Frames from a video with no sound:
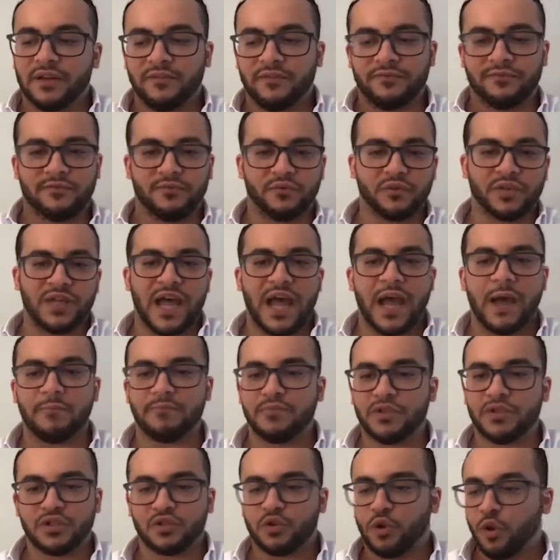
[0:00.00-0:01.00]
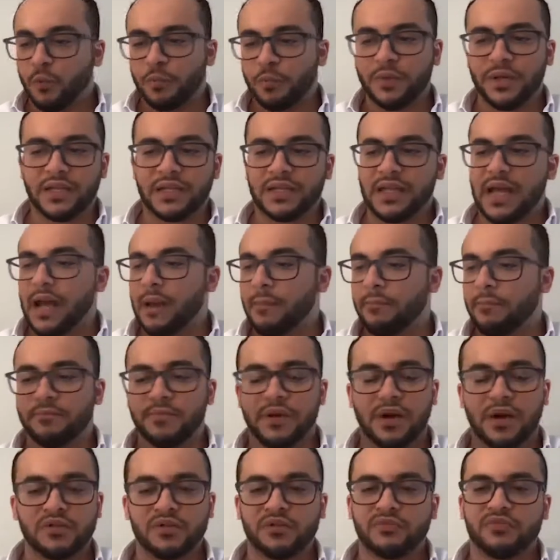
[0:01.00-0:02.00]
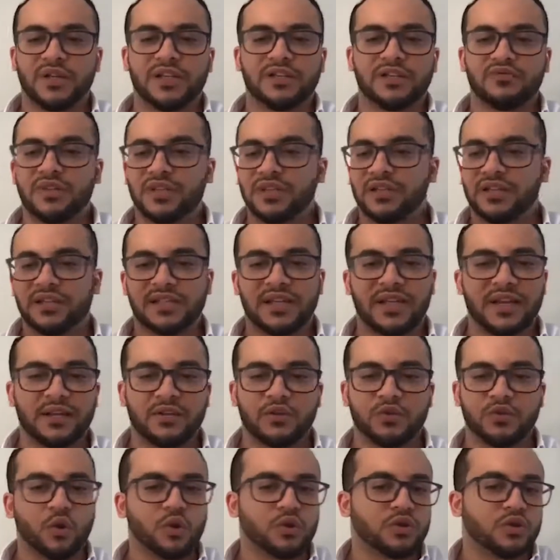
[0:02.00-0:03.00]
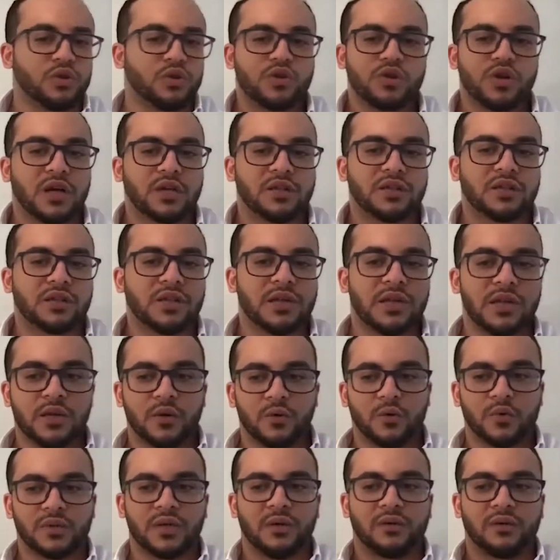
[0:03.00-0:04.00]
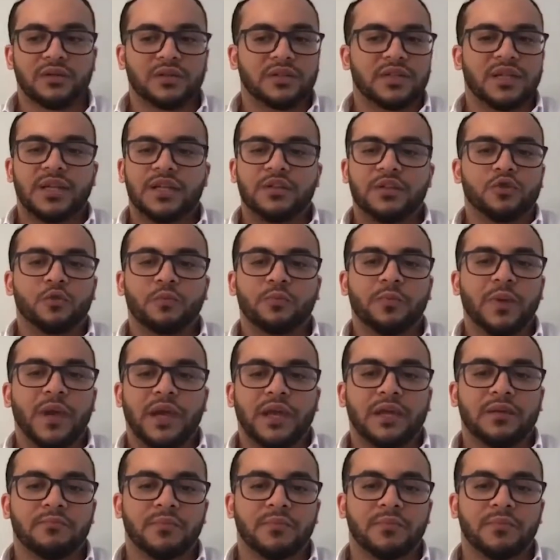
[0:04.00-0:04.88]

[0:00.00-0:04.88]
food app, just opening the app, browsing restaurant, deciding to order or not without the need to pay.